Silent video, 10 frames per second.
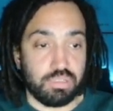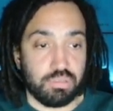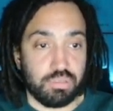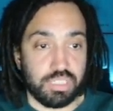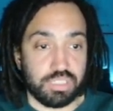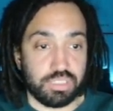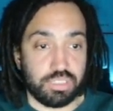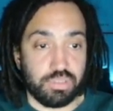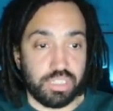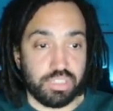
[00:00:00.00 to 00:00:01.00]
well, let's just
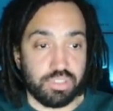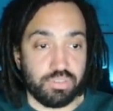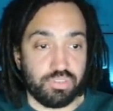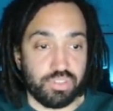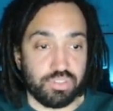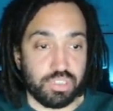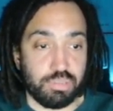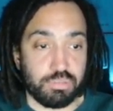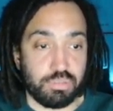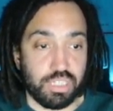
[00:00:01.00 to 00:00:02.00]
do it, 2/5
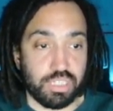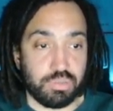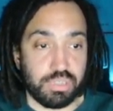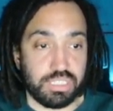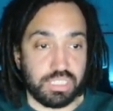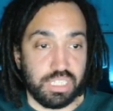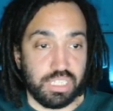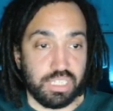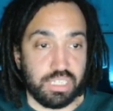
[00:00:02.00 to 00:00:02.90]
times by 20